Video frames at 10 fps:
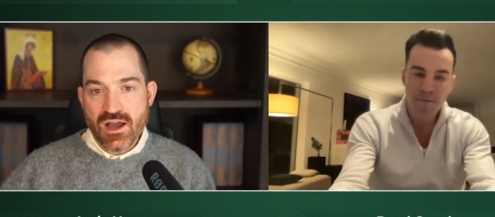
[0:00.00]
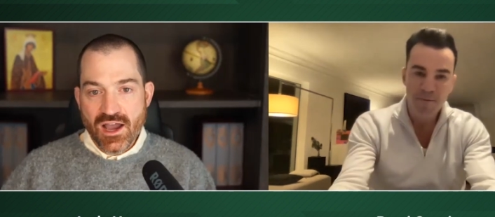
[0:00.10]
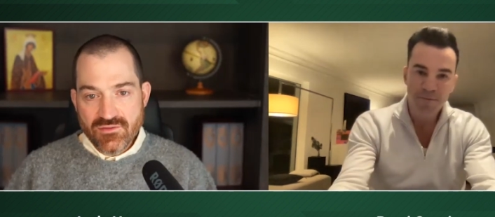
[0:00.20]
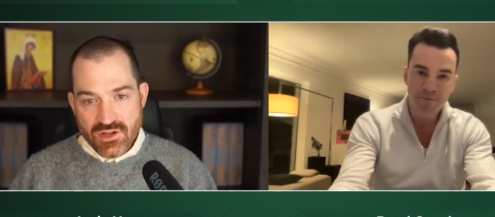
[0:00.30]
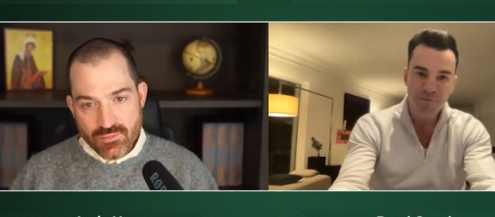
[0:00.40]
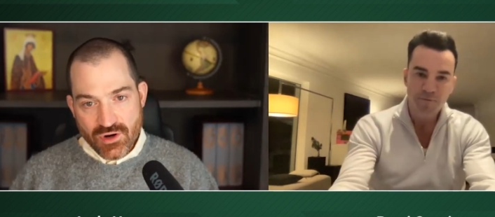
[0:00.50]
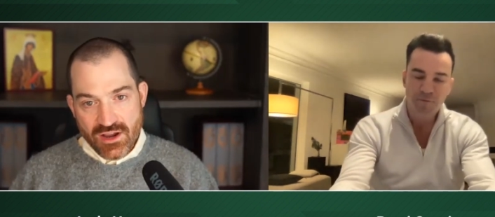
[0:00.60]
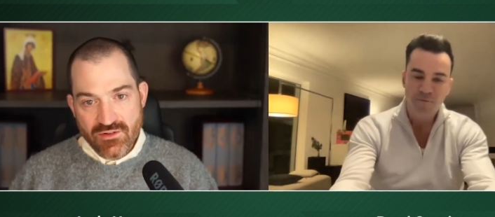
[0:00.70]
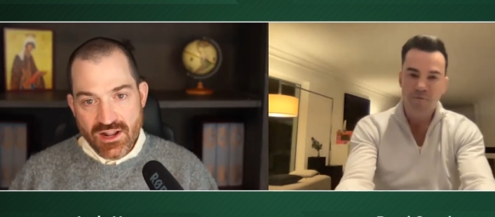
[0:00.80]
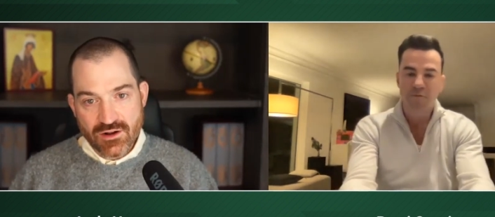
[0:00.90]
Speaker 1: I've done
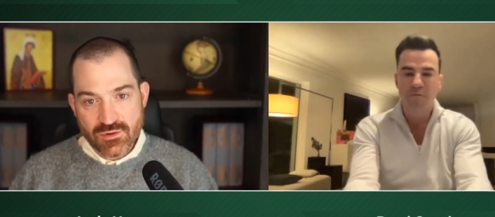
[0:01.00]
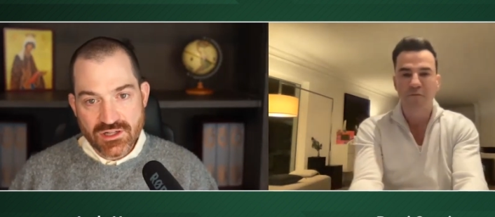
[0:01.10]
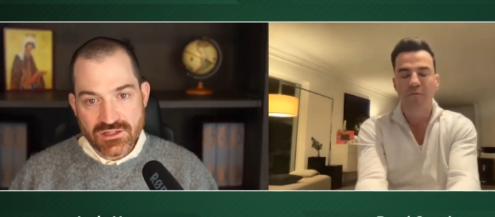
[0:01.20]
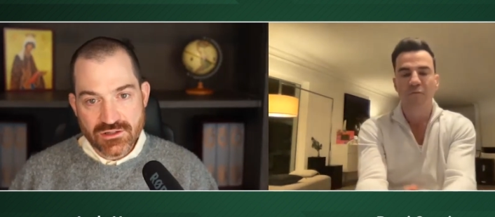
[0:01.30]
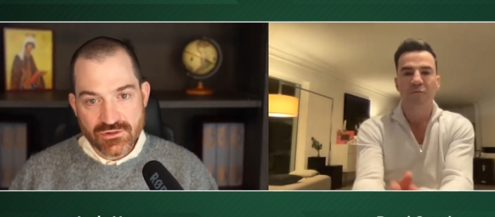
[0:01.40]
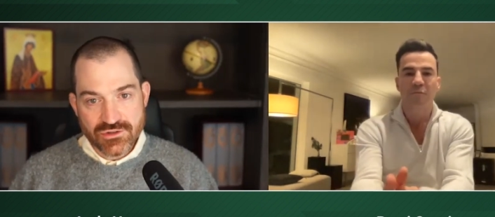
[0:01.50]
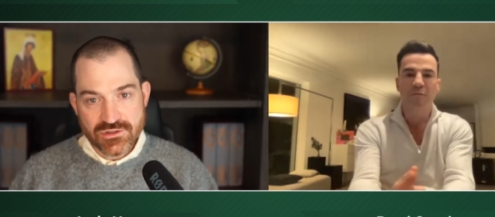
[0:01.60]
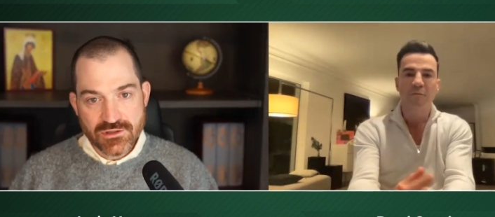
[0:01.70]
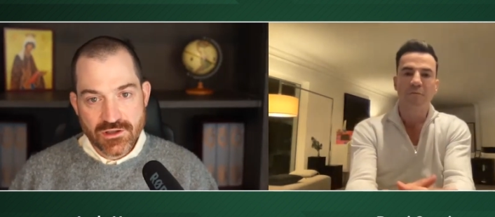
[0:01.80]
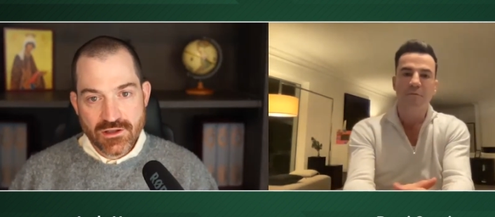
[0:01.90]
private equity
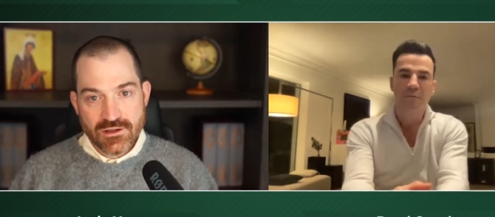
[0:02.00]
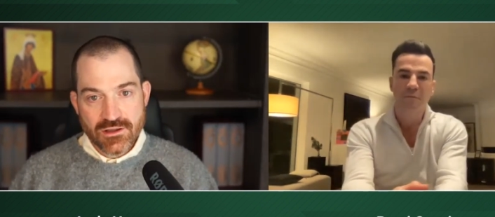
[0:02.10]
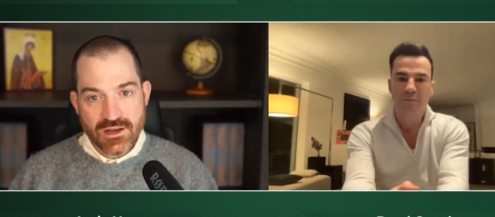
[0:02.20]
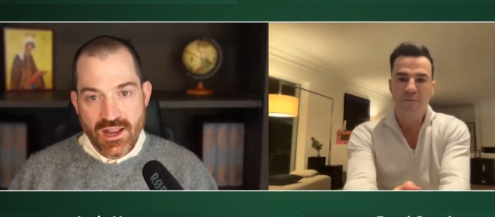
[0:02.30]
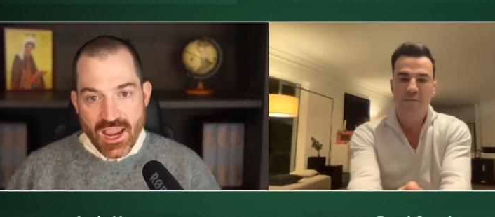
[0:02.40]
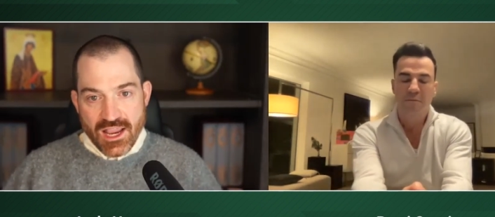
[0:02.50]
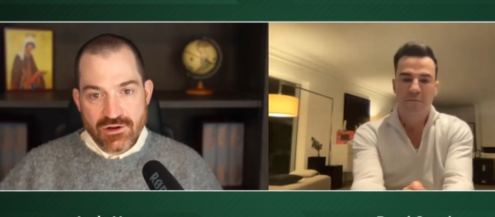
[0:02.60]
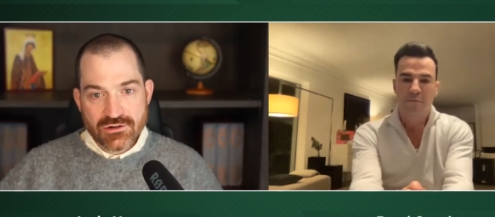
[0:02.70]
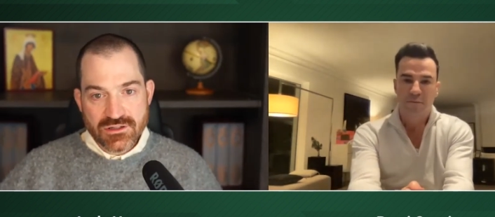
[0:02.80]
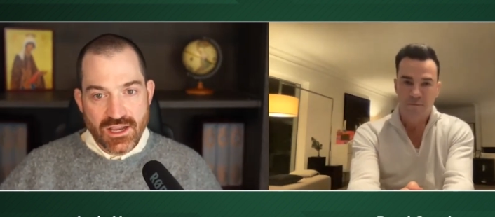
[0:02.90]
deals, and eight
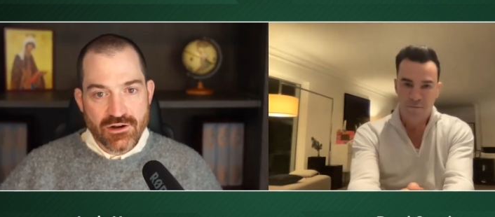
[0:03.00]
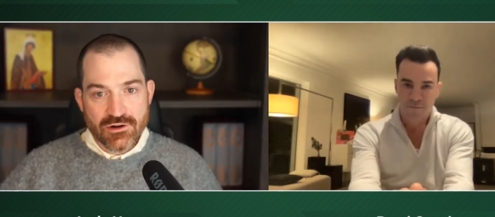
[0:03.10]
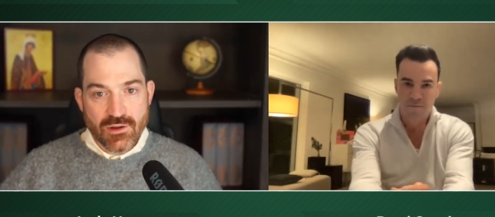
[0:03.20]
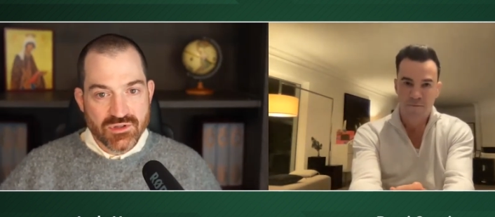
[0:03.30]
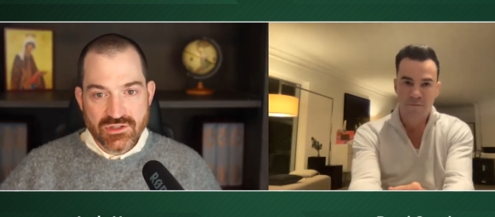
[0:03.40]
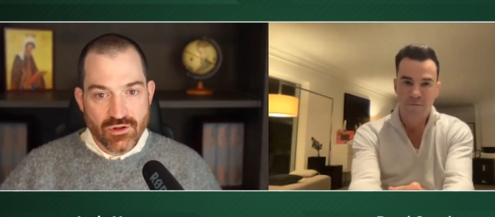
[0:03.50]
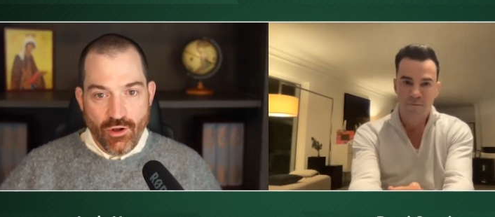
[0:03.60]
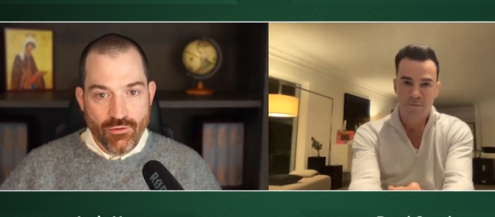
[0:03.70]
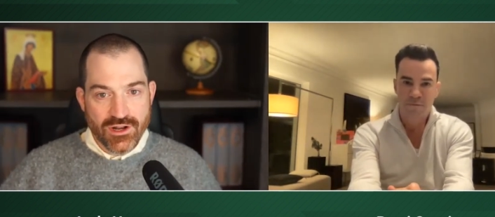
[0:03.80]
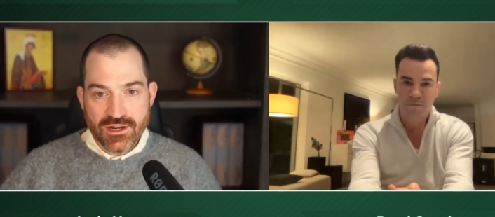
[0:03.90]
years later, I'm still
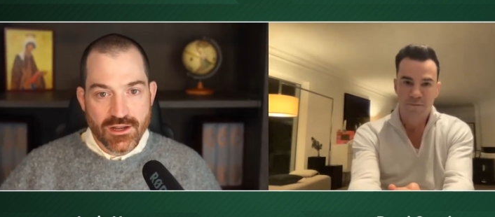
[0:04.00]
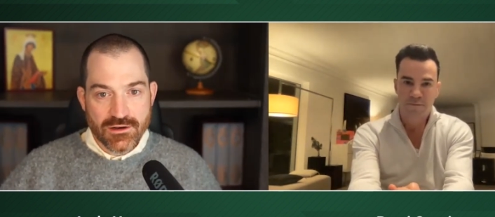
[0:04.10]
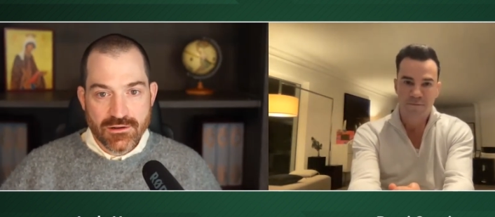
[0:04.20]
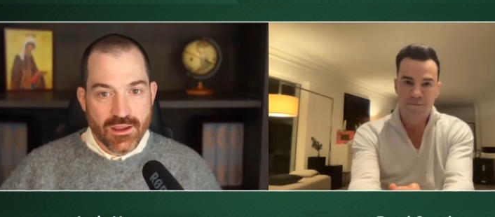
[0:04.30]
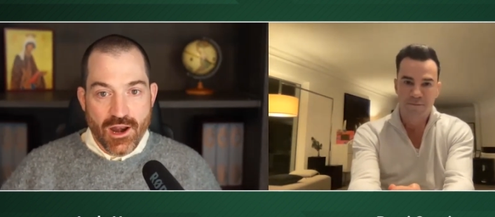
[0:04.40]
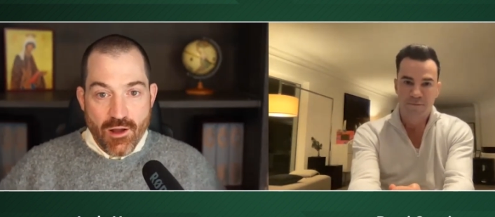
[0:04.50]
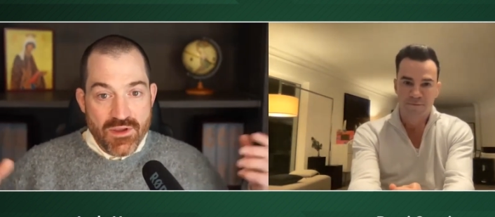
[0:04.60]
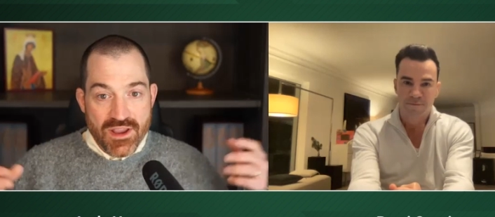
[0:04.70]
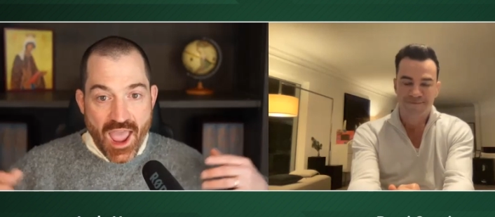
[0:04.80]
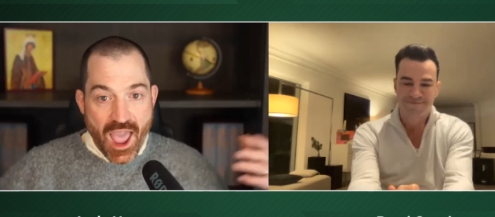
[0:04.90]
owning it, and I'll
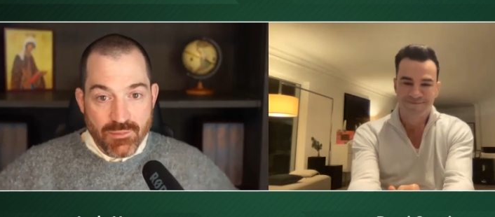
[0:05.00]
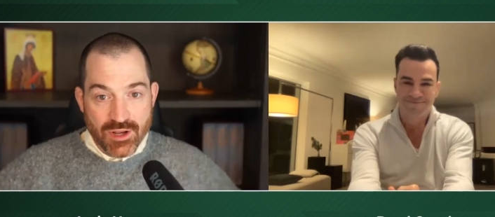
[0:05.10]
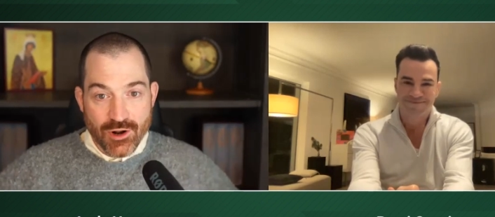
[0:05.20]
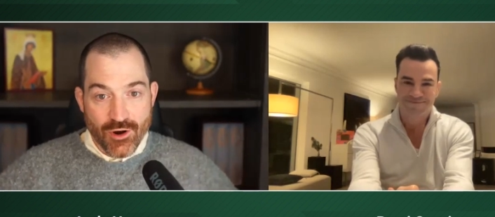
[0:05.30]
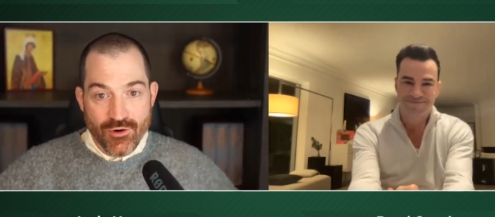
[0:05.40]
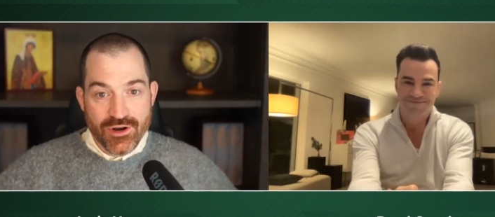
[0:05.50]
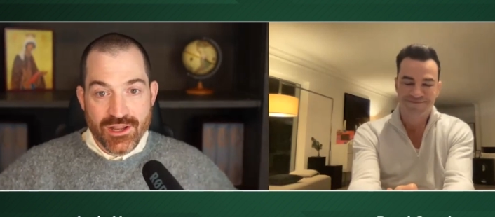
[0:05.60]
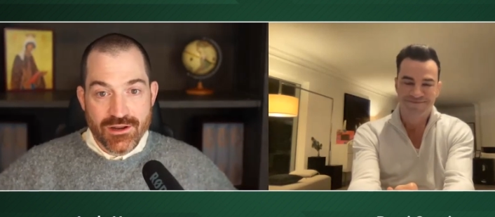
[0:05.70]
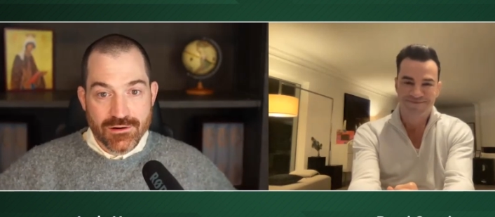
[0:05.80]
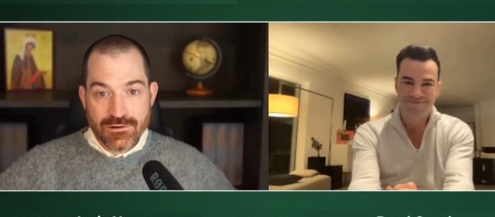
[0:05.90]
be happy to own
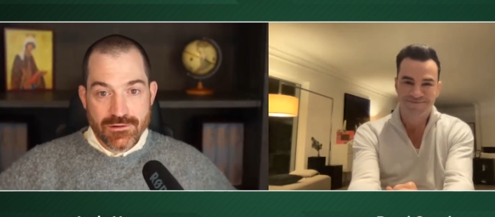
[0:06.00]
it